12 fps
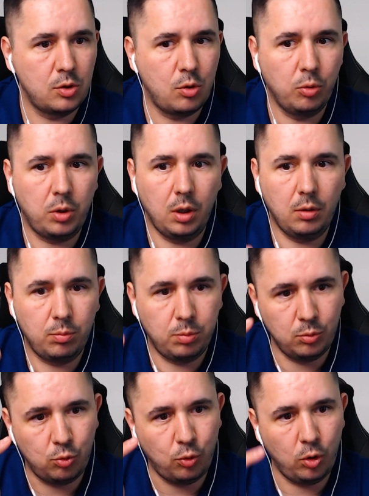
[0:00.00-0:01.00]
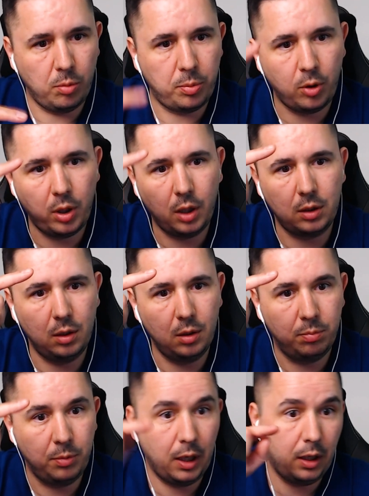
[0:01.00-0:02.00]
looking for your product
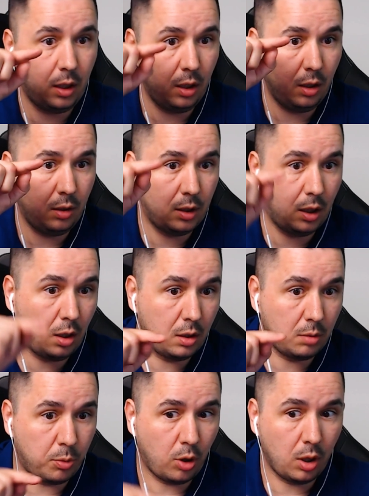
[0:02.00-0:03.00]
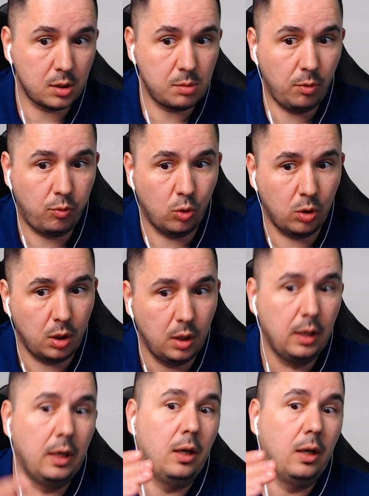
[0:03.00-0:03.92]
and clicking 10 other products before,